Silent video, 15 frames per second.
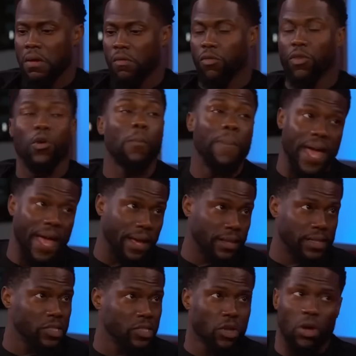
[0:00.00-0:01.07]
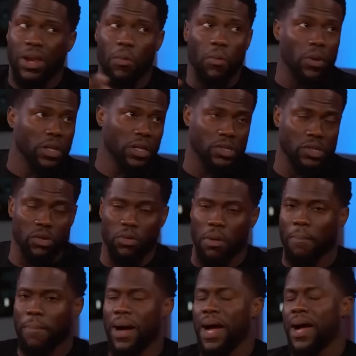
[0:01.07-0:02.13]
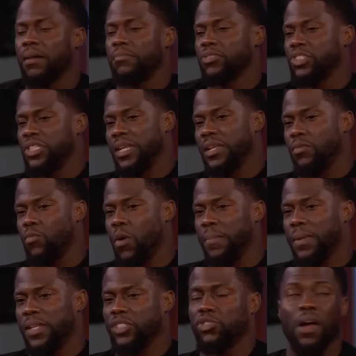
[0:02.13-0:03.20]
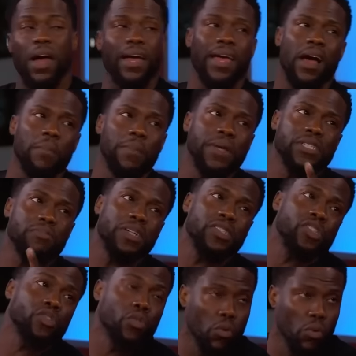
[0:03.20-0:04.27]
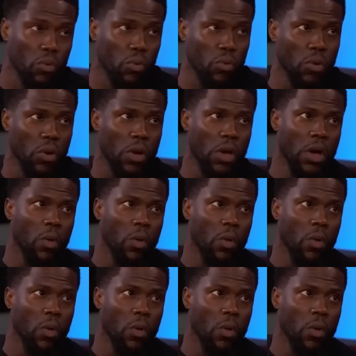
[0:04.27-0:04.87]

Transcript: real bad. This is all I wanted to do. And my mom, she didn't want me to try out because my school